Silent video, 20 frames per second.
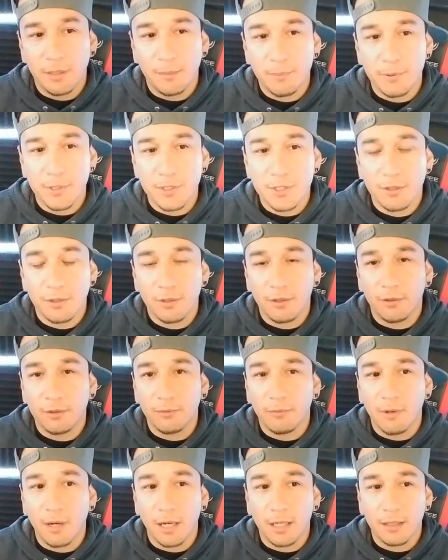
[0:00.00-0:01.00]
I'm pretty sure they're on
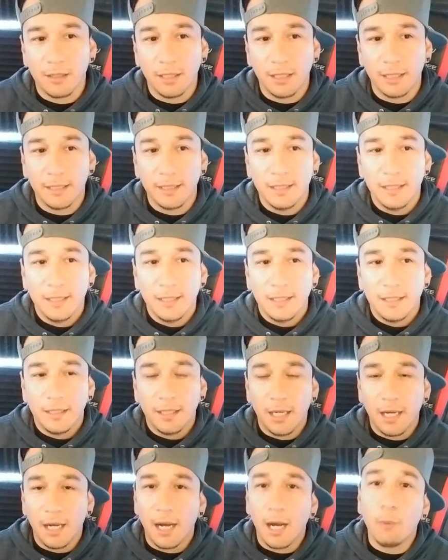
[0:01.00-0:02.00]
the rock. Like,
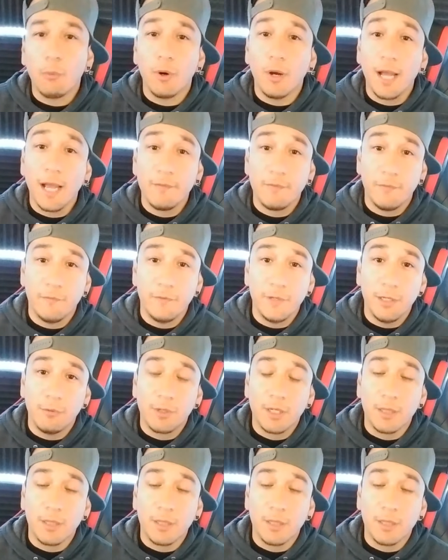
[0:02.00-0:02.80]
I will have a video